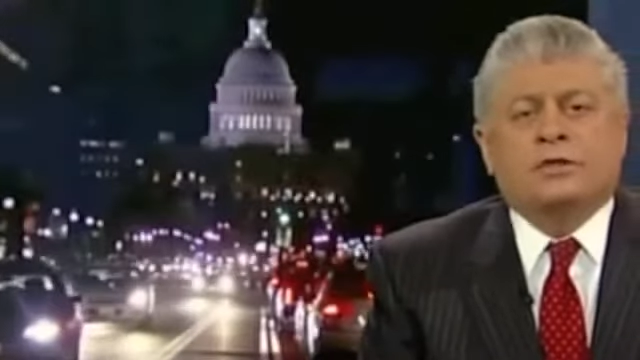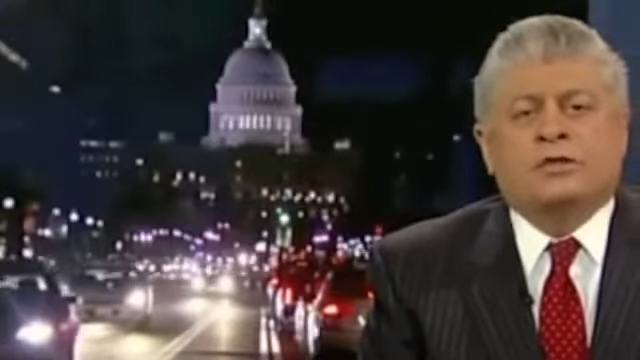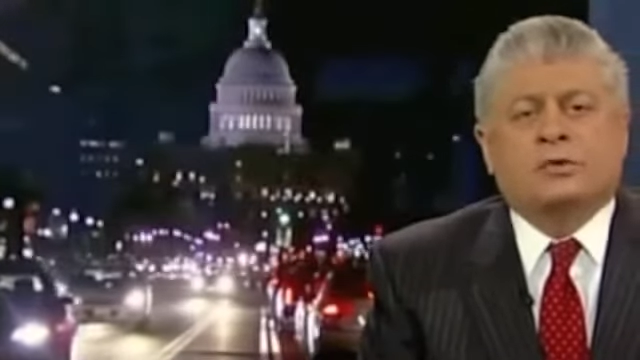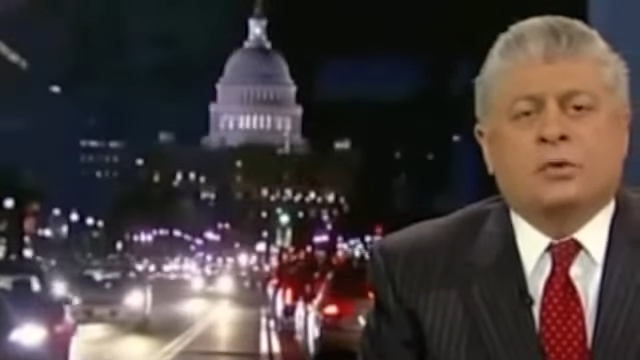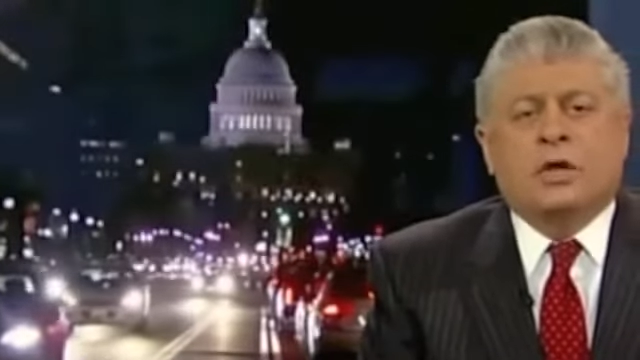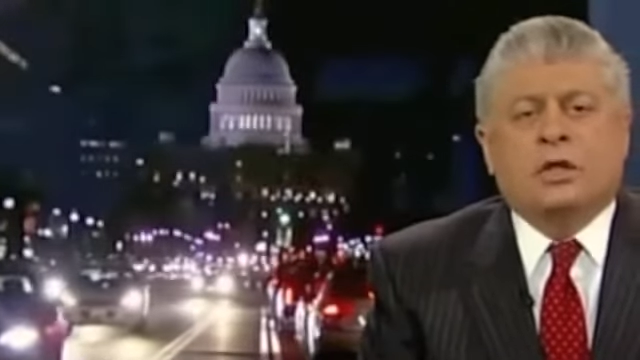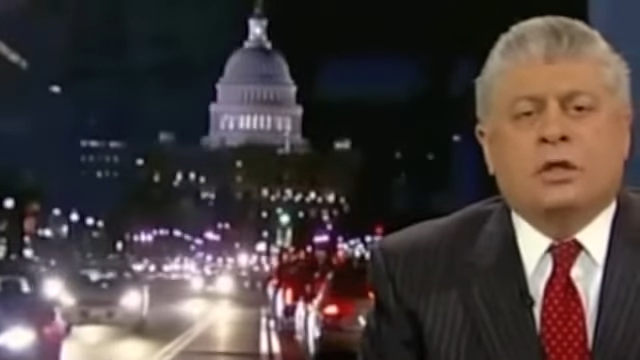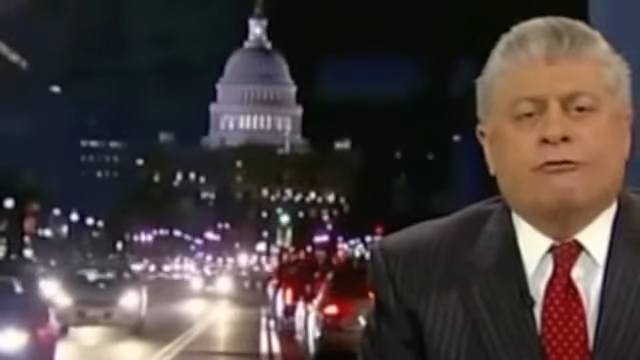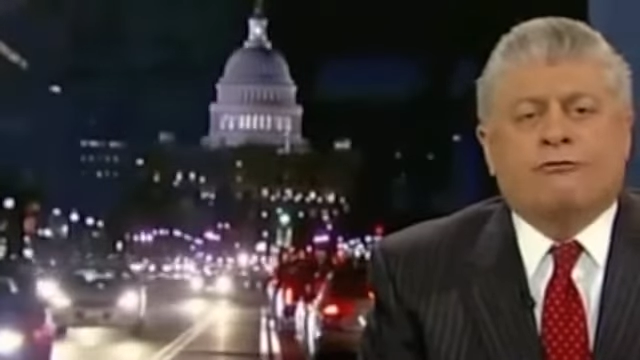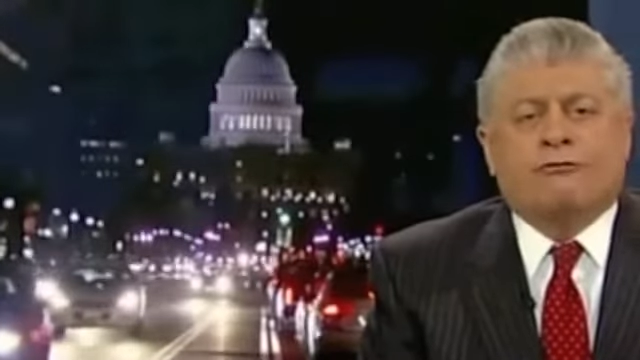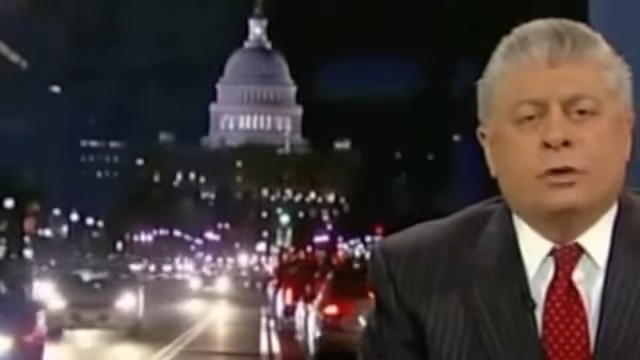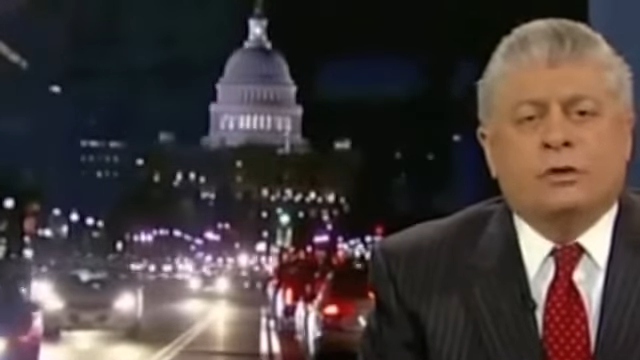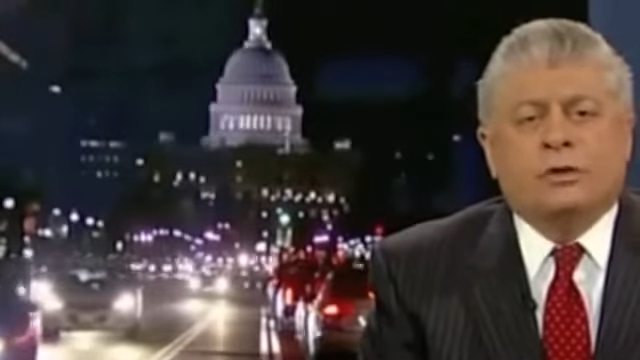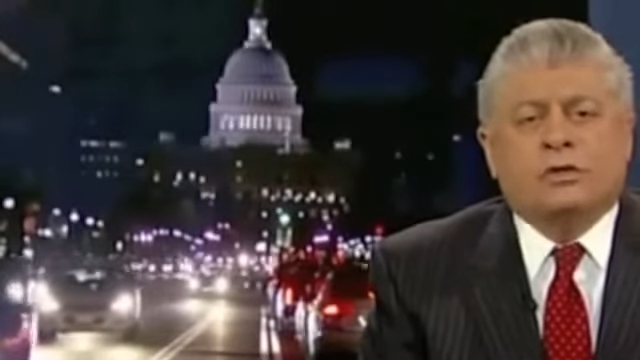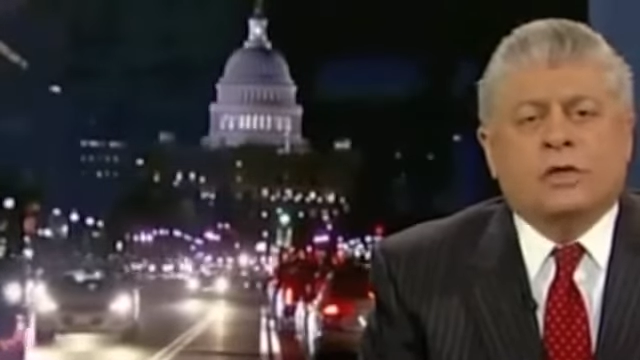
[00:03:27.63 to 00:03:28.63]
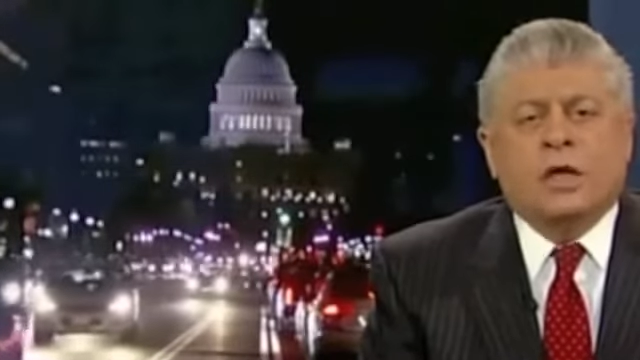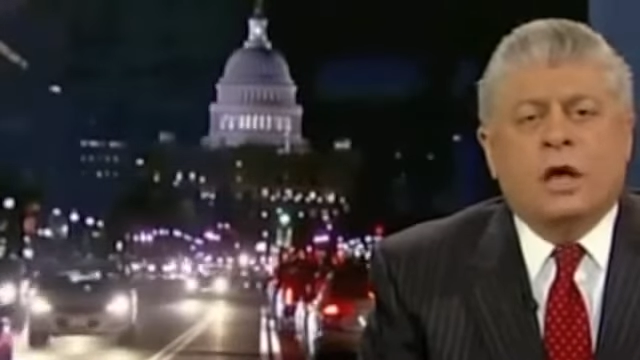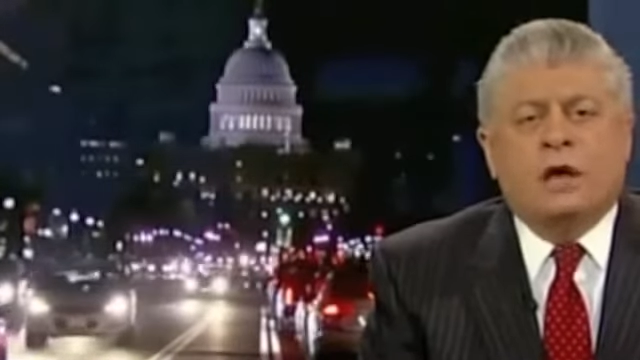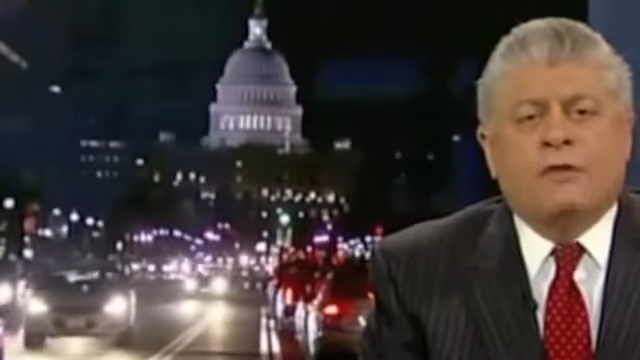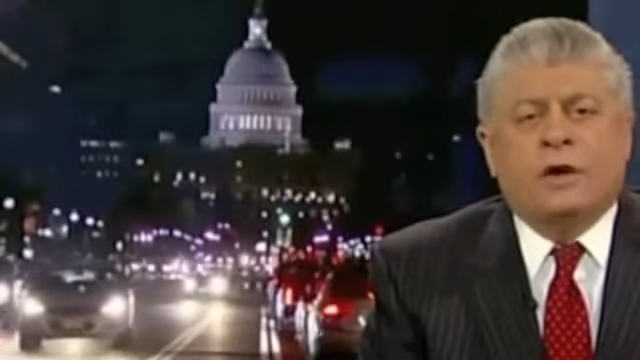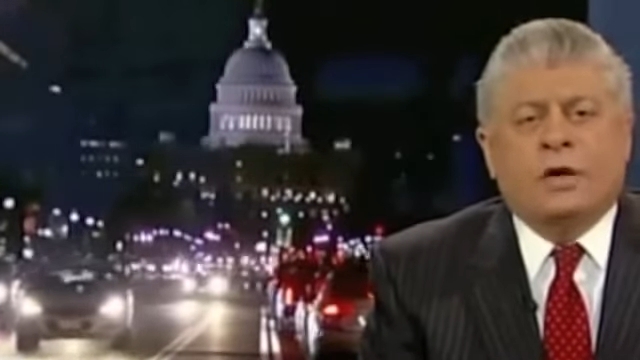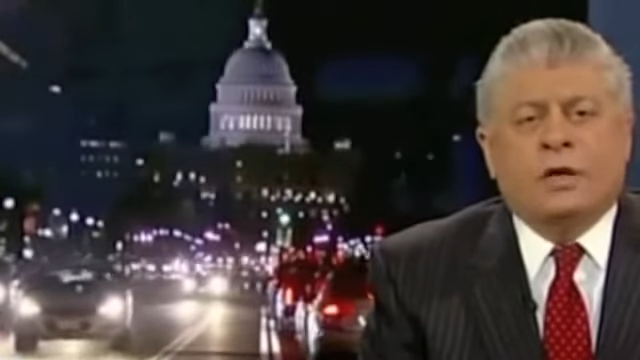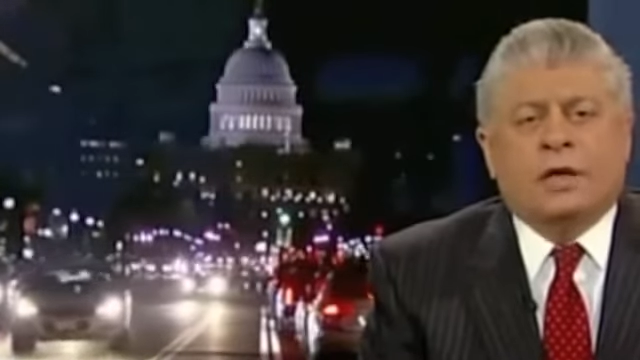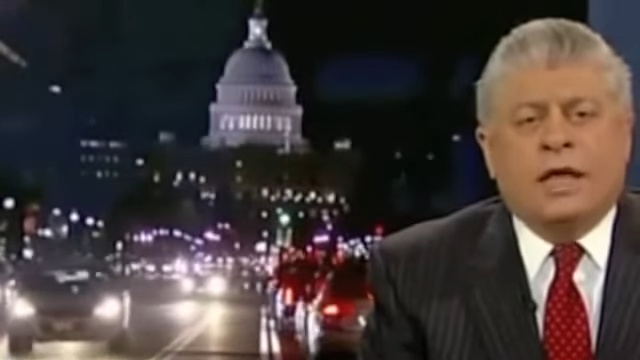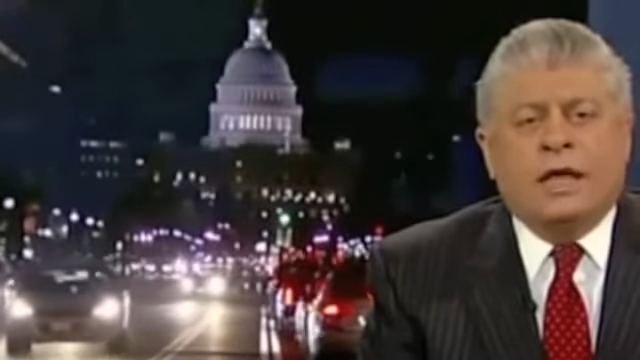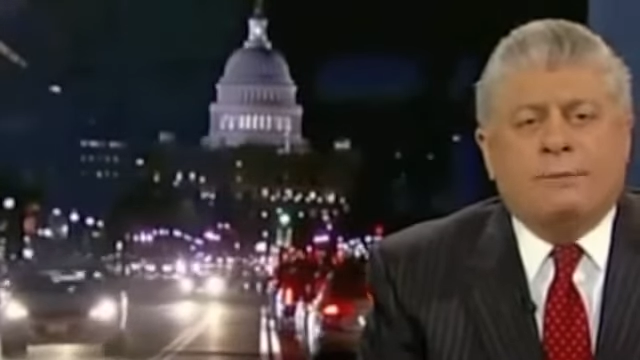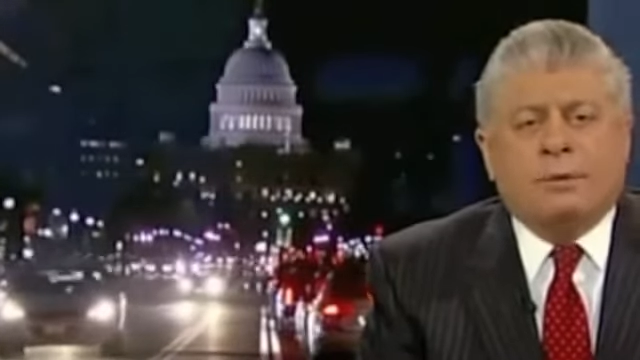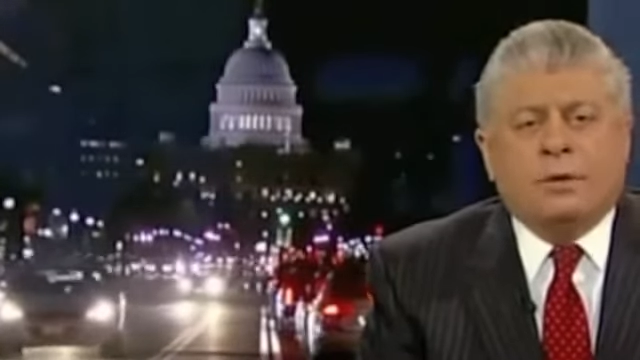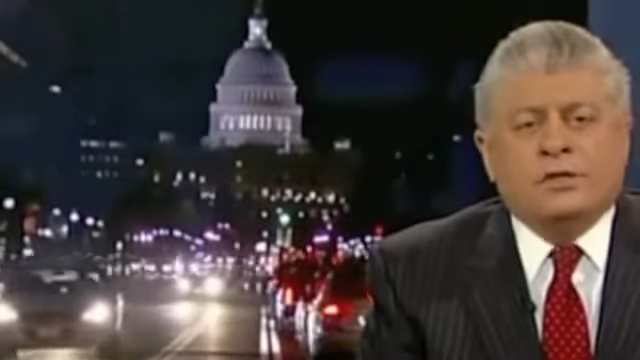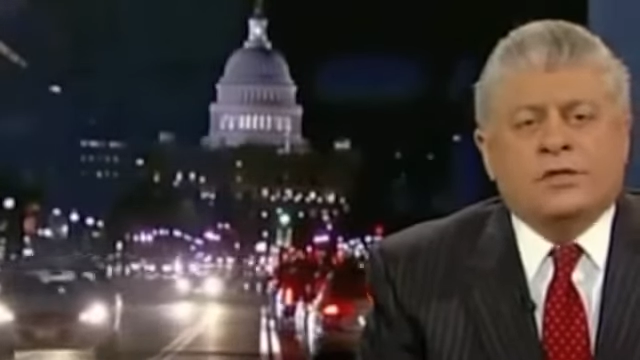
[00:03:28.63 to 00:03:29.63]
destroy the fruits of our
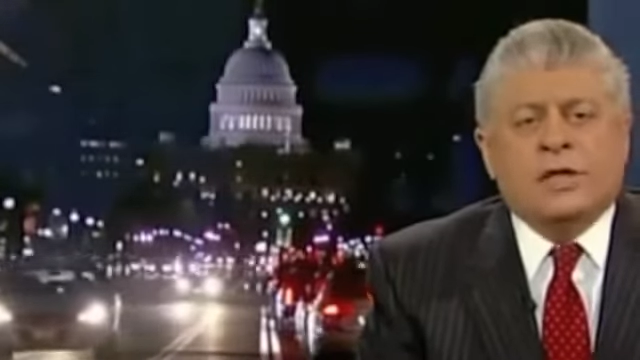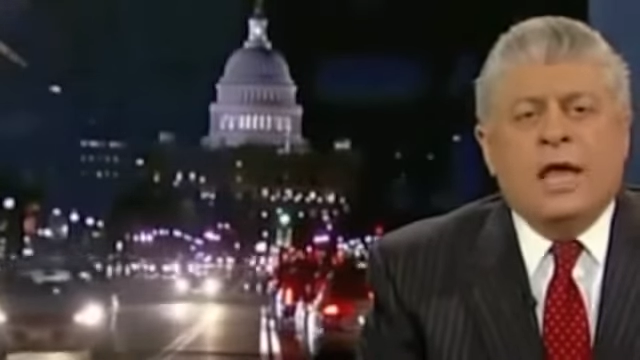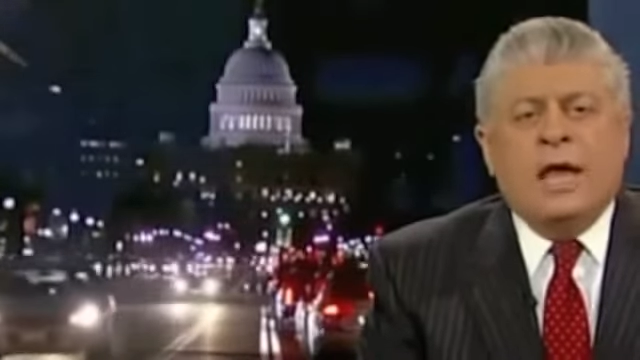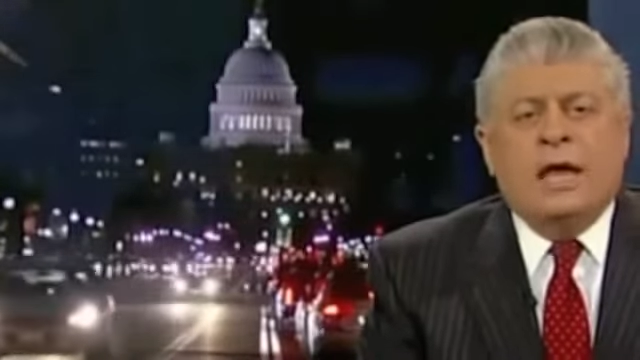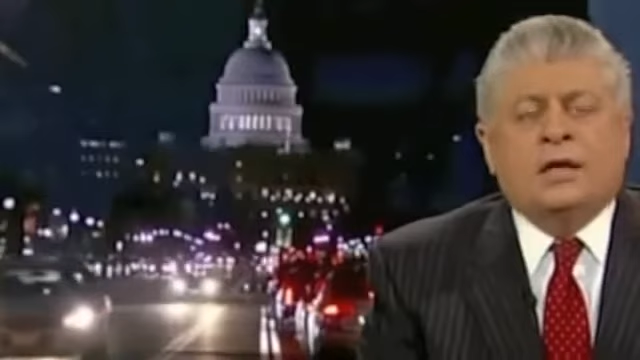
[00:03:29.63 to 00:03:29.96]
labors